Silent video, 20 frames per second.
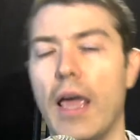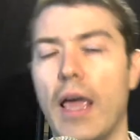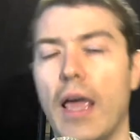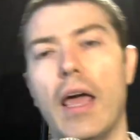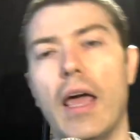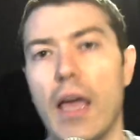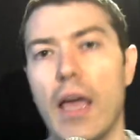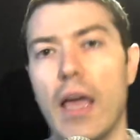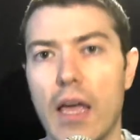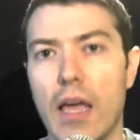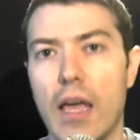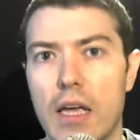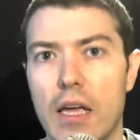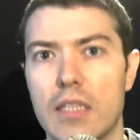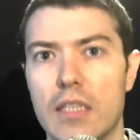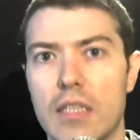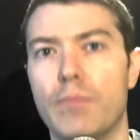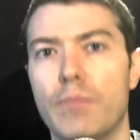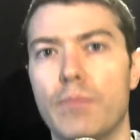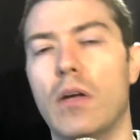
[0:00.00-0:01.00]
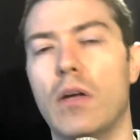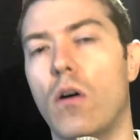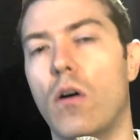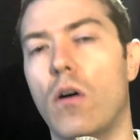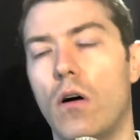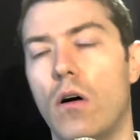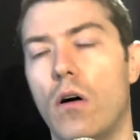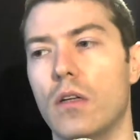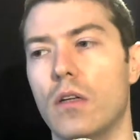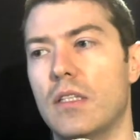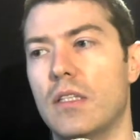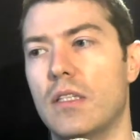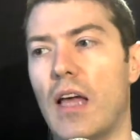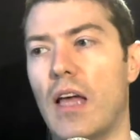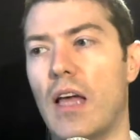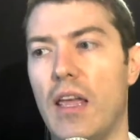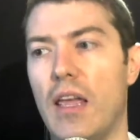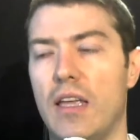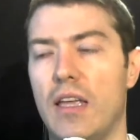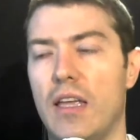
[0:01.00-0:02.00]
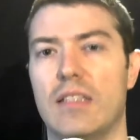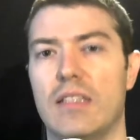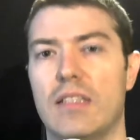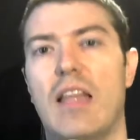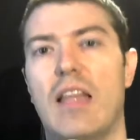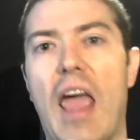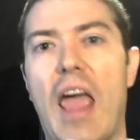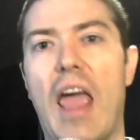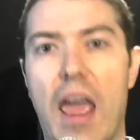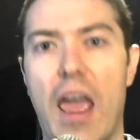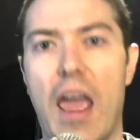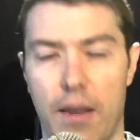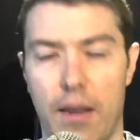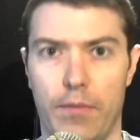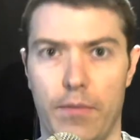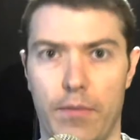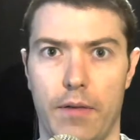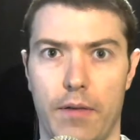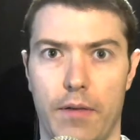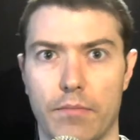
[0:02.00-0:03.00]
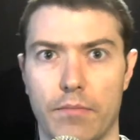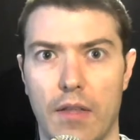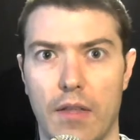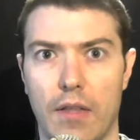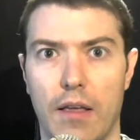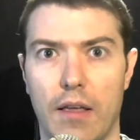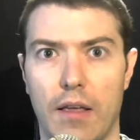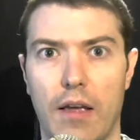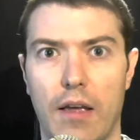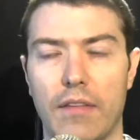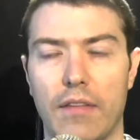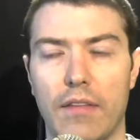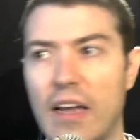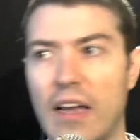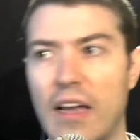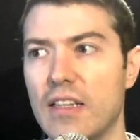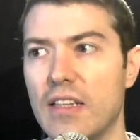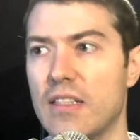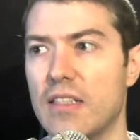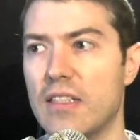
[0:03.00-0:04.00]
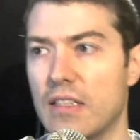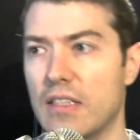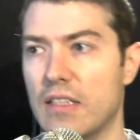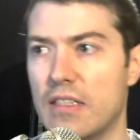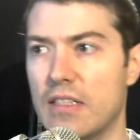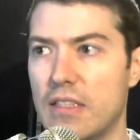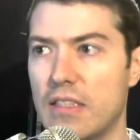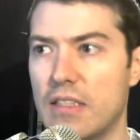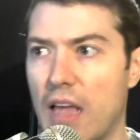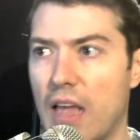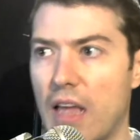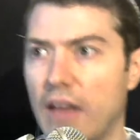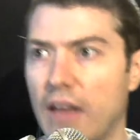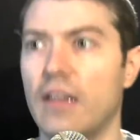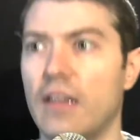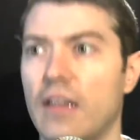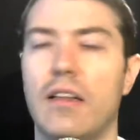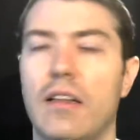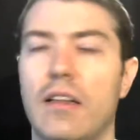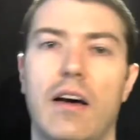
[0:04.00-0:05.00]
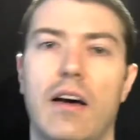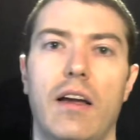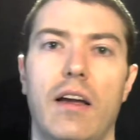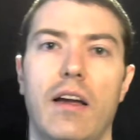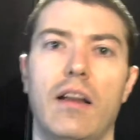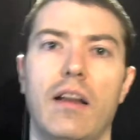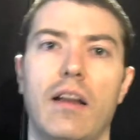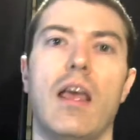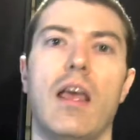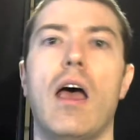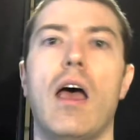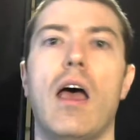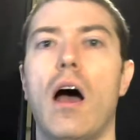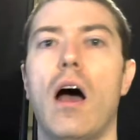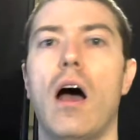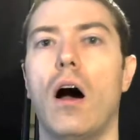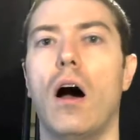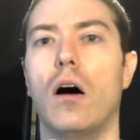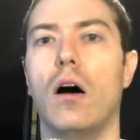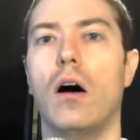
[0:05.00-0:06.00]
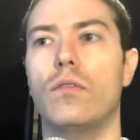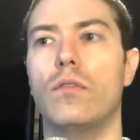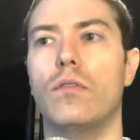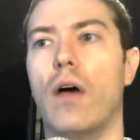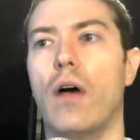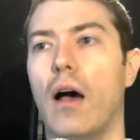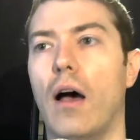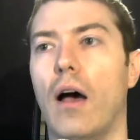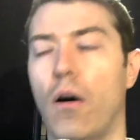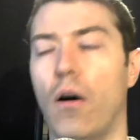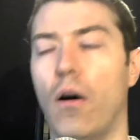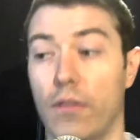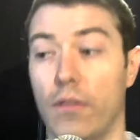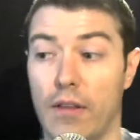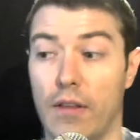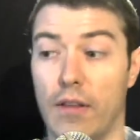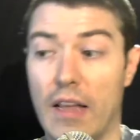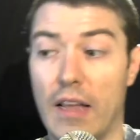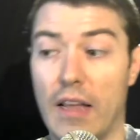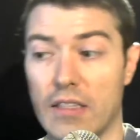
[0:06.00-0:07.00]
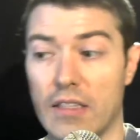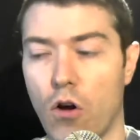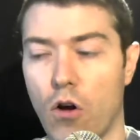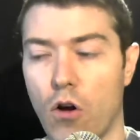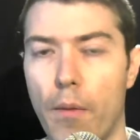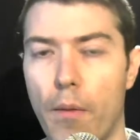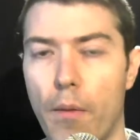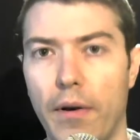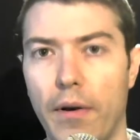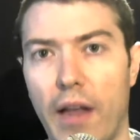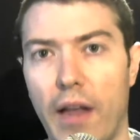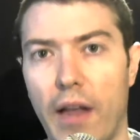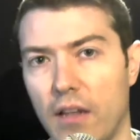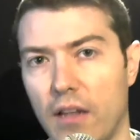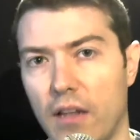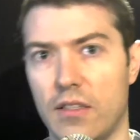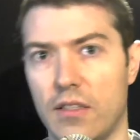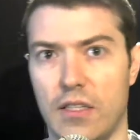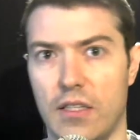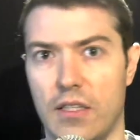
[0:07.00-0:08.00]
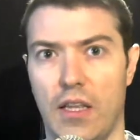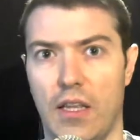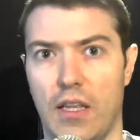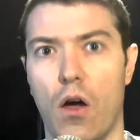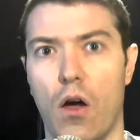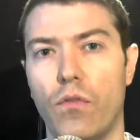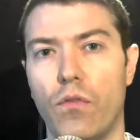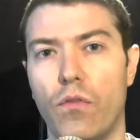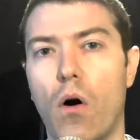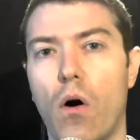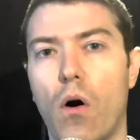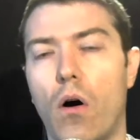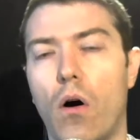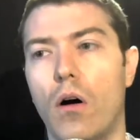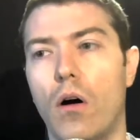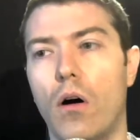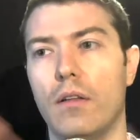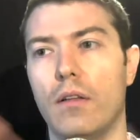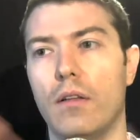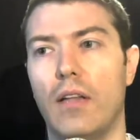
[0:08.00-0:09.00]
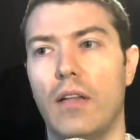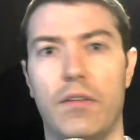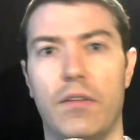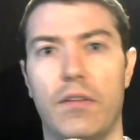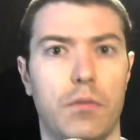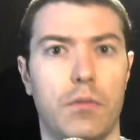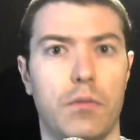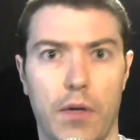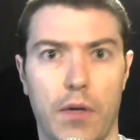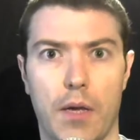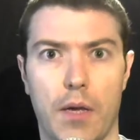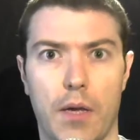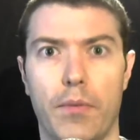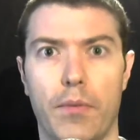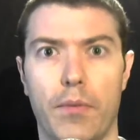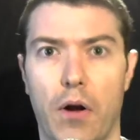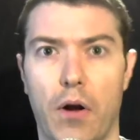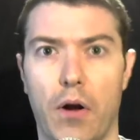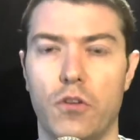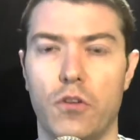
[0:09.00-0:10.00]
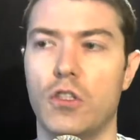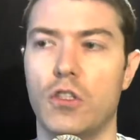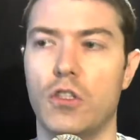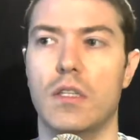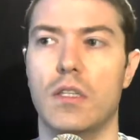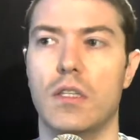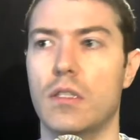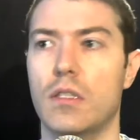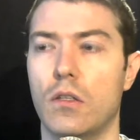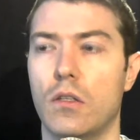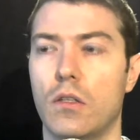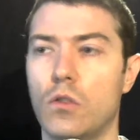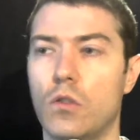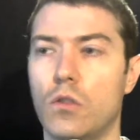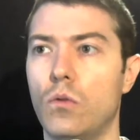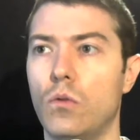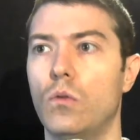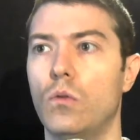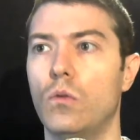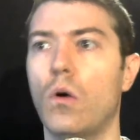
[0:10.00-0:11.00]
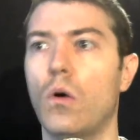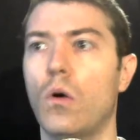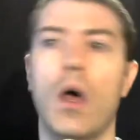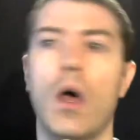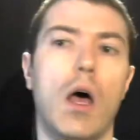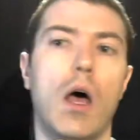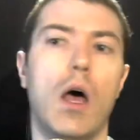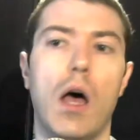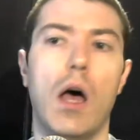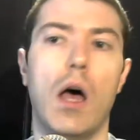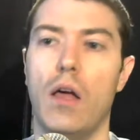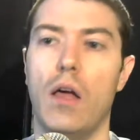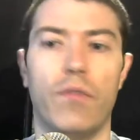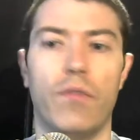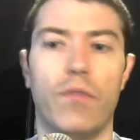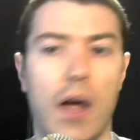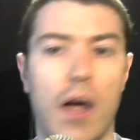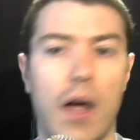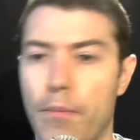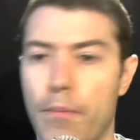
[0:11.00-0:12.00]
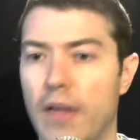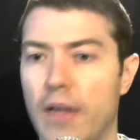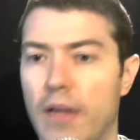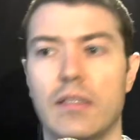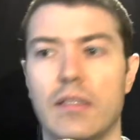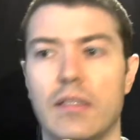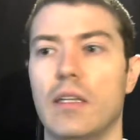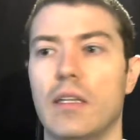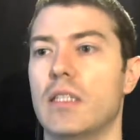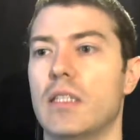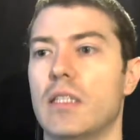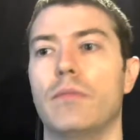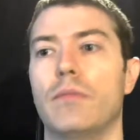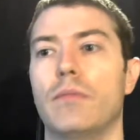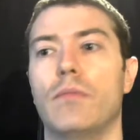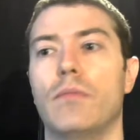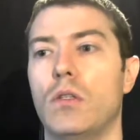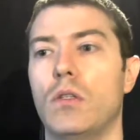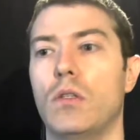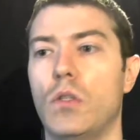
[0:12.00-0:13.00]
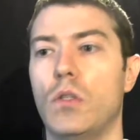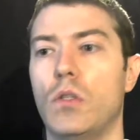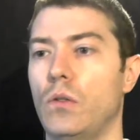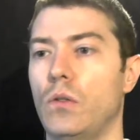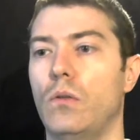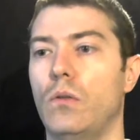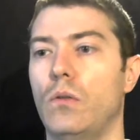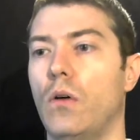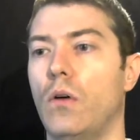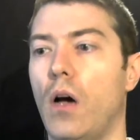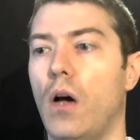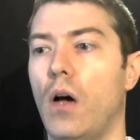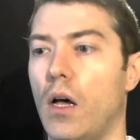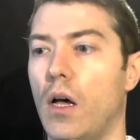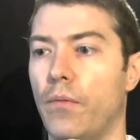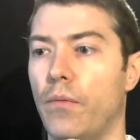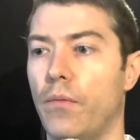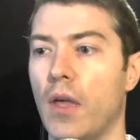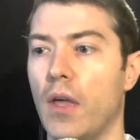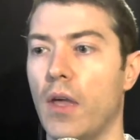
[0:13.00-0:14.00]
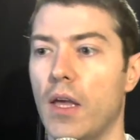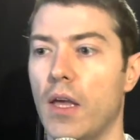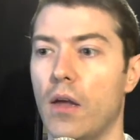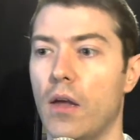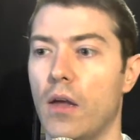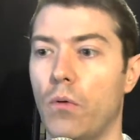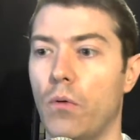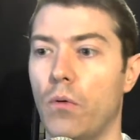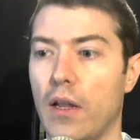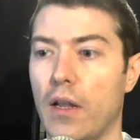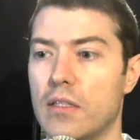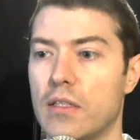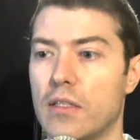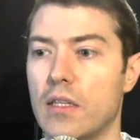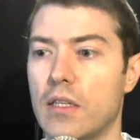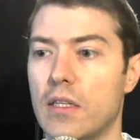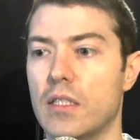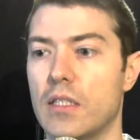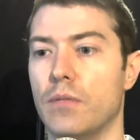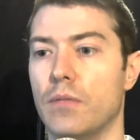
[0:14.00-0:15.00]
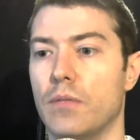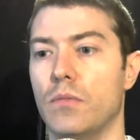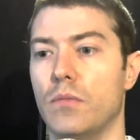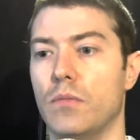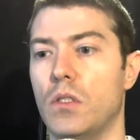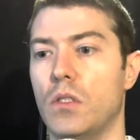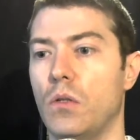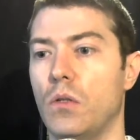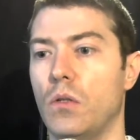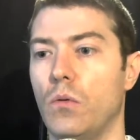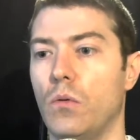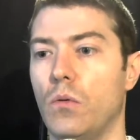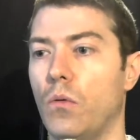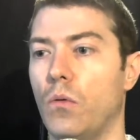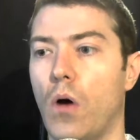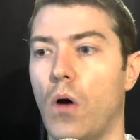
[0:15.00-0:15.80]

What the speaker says: is because there is an enemy. That is the standard line of, that's the commonality of all the left-wing approaches to environmentalism, to racism, to